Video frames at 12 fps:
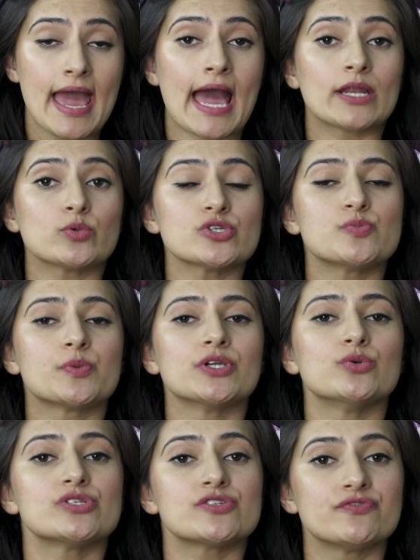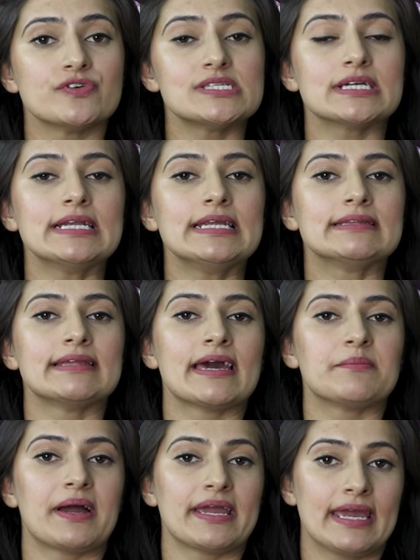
and was produced physically there by